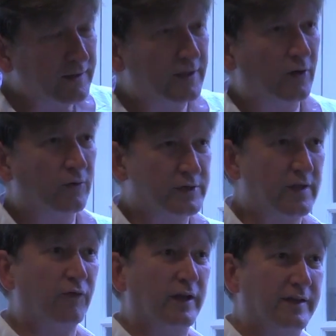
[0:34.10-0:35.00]
you know,
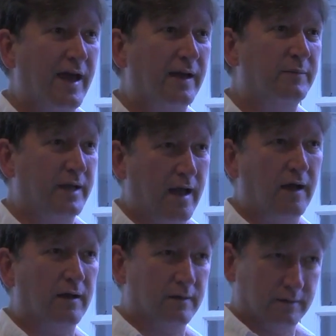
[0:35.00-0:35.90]
stuff like that. I
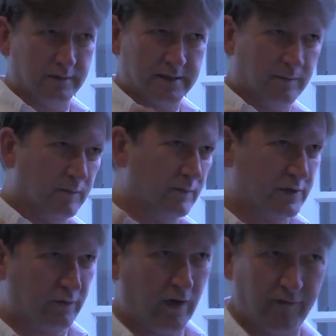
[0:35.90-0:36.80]
mean, some
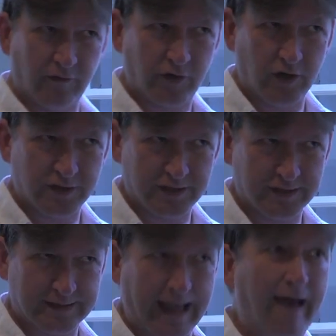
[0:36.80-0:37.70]
survival of
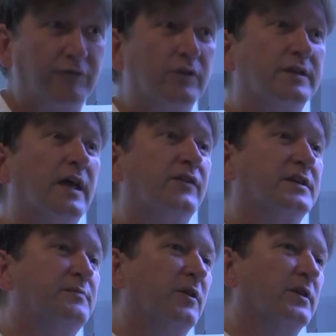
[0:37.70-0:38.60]
consciousness after the death
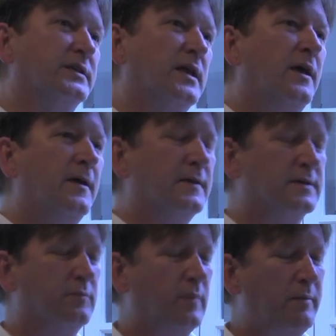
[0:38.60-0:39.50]
experience,
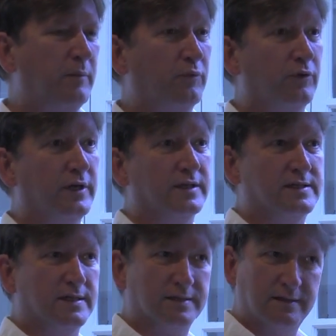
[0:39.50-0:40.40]
some maybe
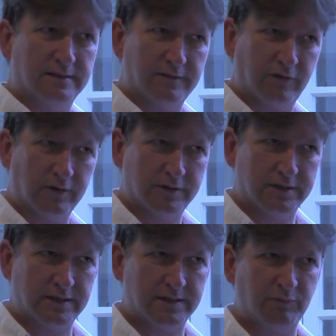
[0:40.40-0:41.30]
pre-existence of
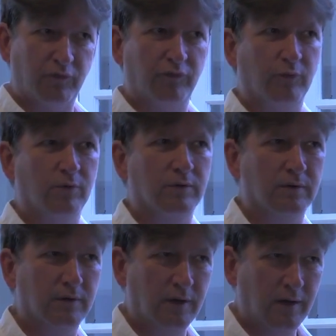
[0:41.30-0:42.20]
consciousness
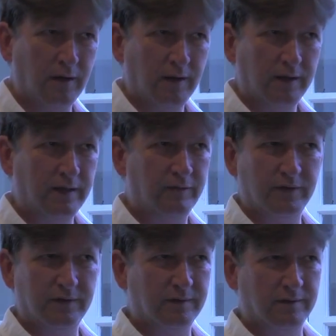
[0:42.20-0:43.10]
before
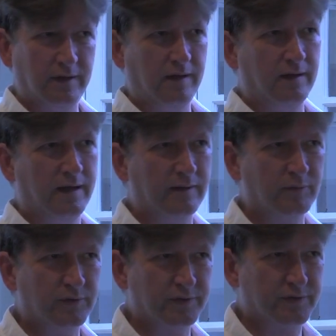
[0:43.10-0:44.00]
even
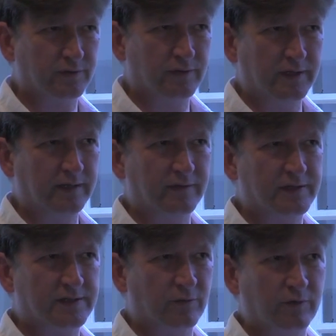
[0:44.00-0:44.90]
animals or any of
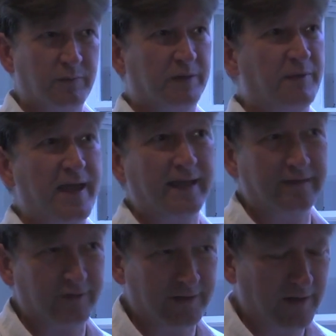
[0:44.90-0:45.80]
this, or the Big Bang
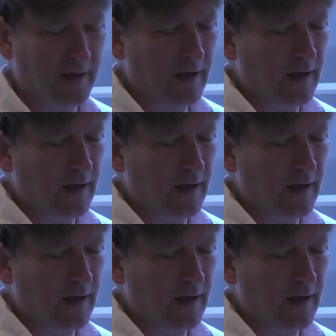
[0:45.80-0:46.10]
even.